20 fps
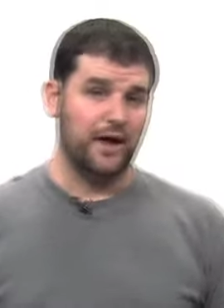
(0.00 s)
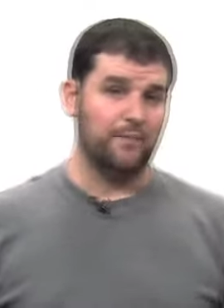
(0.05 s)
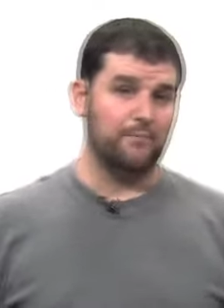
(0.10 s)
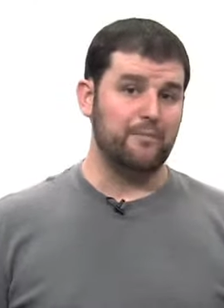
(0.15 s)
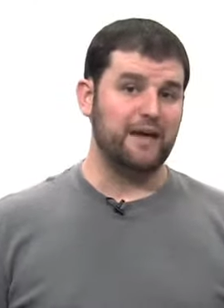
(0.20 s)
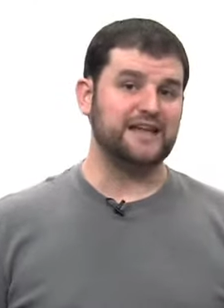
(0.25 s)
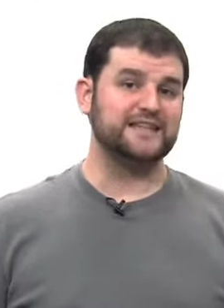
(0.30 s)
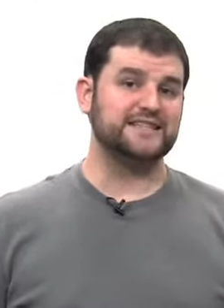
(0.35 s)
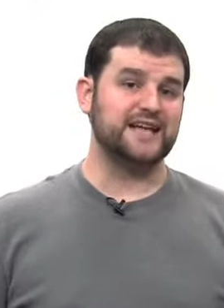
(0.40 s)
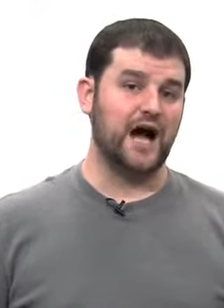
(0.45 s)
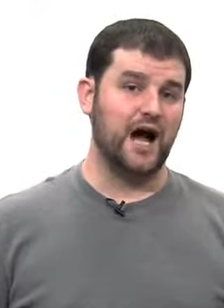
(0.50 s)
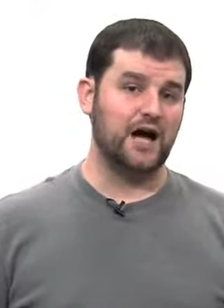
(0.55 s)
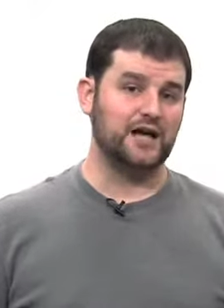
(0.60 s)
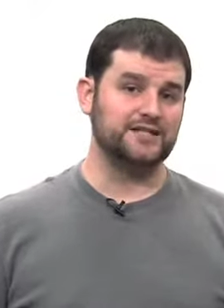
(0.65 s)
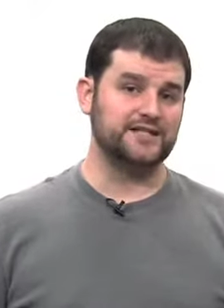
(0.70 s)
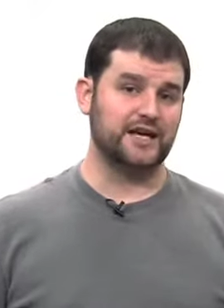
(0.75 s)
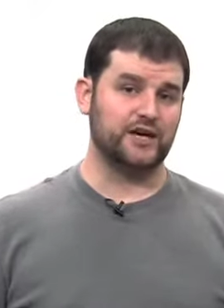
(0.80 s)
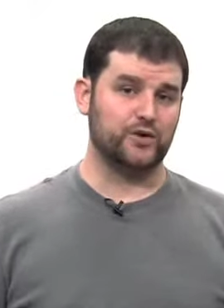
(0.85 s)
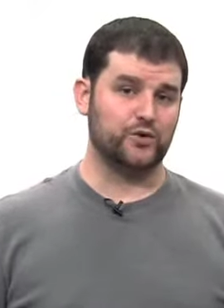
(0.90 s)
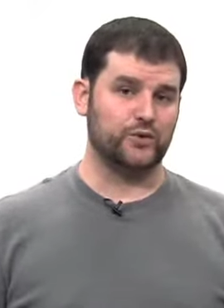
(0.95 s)
makes
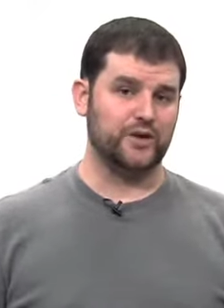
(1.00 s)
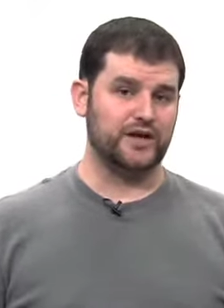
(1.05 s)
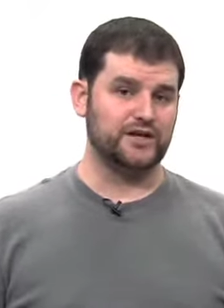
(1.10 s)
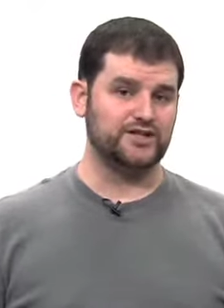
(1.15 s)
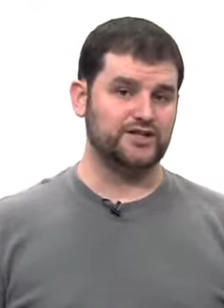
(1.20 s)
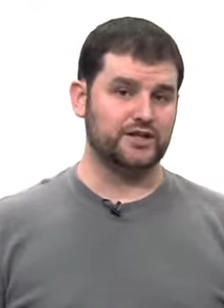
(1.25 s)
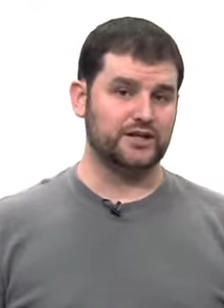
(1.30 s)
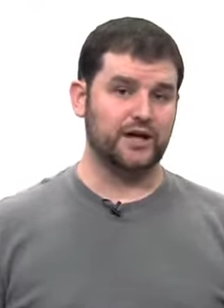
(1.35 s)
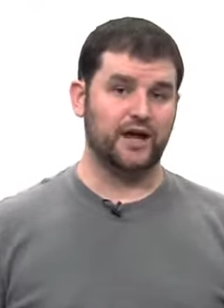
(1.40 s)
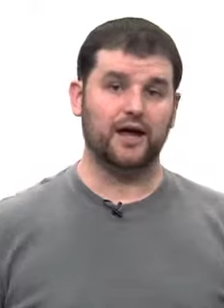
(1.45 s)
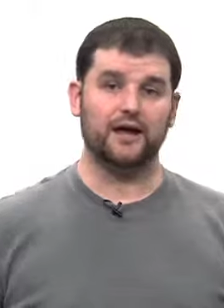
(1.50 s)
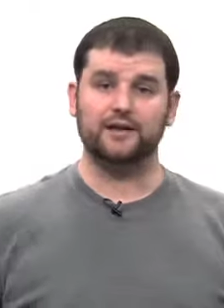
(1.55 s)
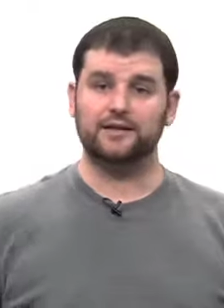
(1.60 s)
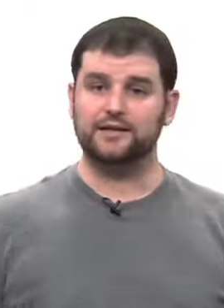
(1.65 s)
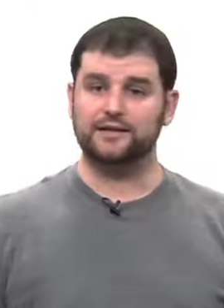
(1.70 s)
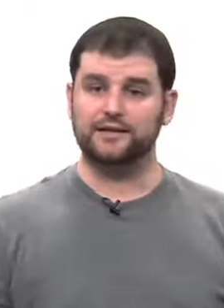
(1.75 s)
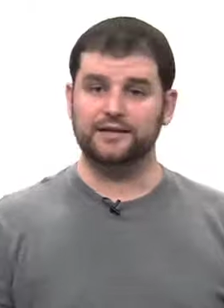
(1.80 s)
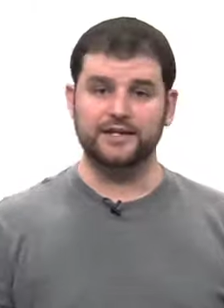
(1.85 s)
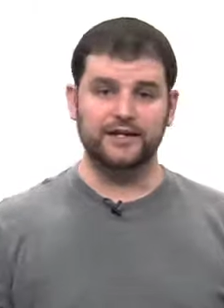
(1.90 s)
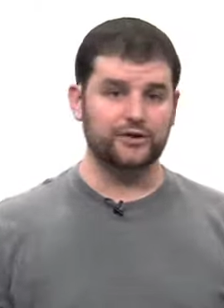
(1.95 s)
content creation
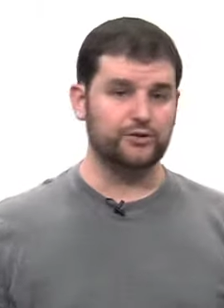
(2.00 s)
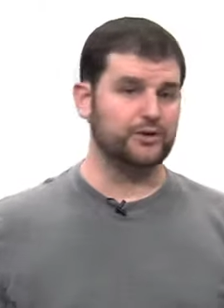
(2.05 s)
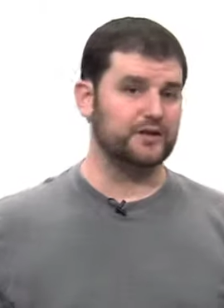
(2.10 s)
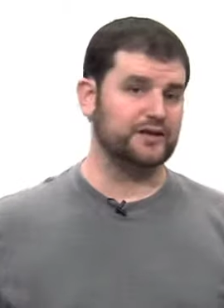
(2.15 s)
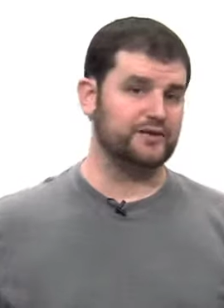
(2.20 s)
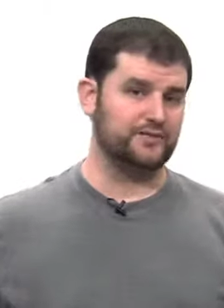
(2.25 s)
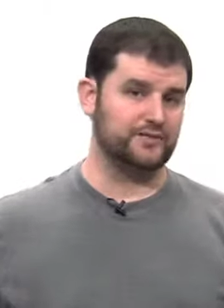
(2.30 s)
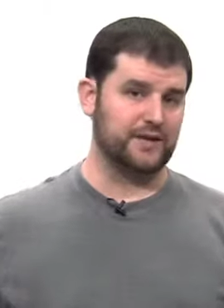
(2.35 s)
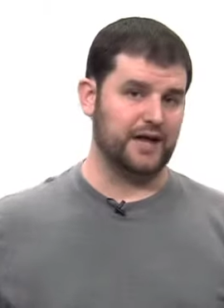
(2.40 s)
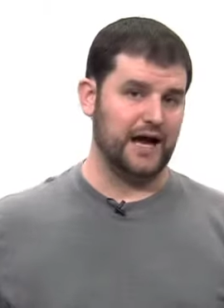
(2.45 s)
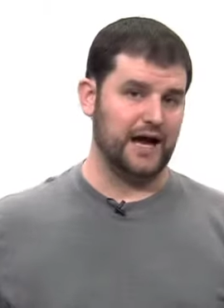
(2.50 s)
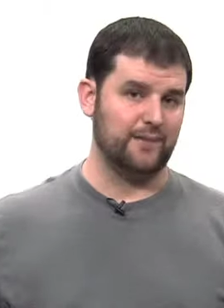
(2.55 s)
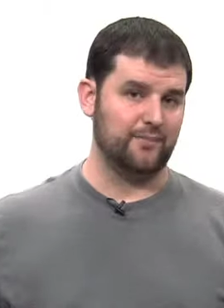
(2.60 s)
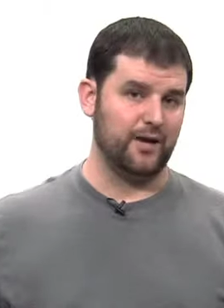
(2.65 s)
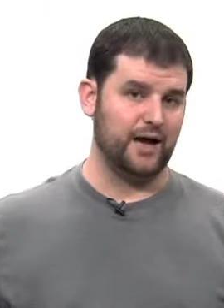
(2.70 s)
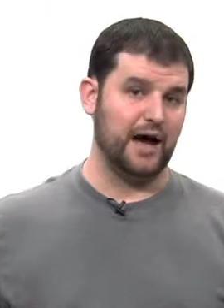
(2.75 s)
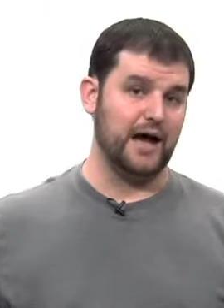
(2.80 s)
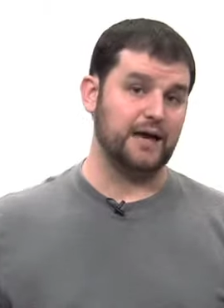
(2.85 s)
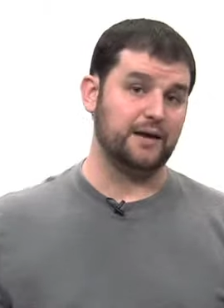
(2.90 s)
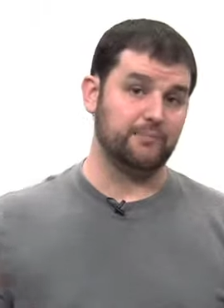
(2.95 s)
literally fly
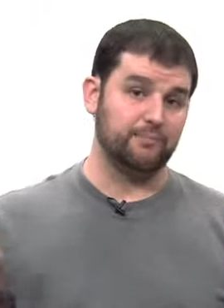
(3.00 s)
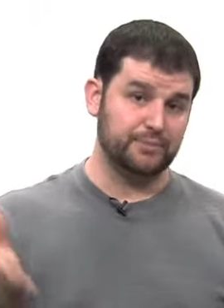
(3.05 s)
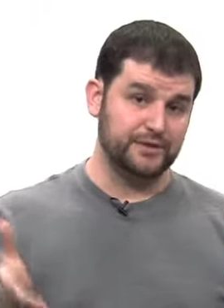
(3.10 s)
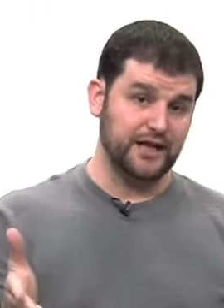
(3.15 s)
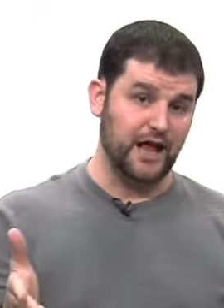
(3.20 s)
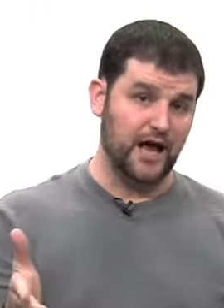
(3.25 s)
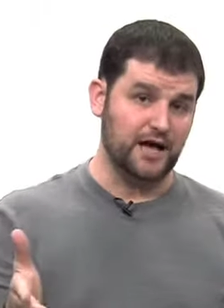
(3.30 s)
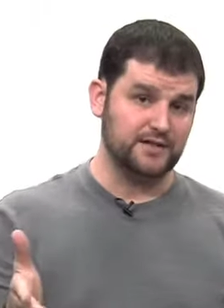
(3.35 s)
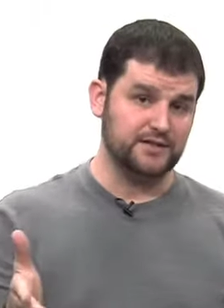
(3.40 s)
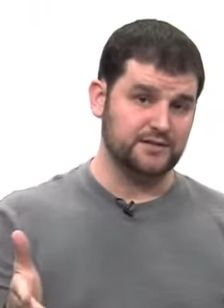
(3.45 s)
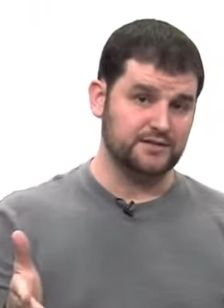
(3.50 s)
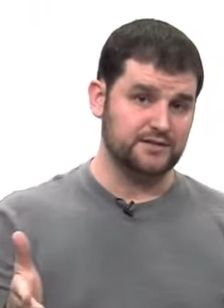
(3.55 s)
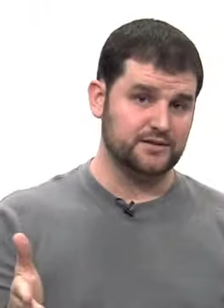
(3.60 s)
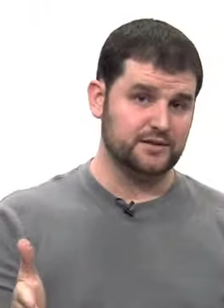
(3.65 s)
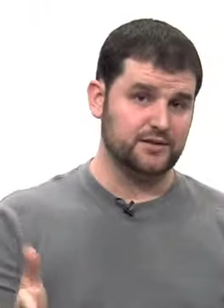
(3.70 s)
by. Plus,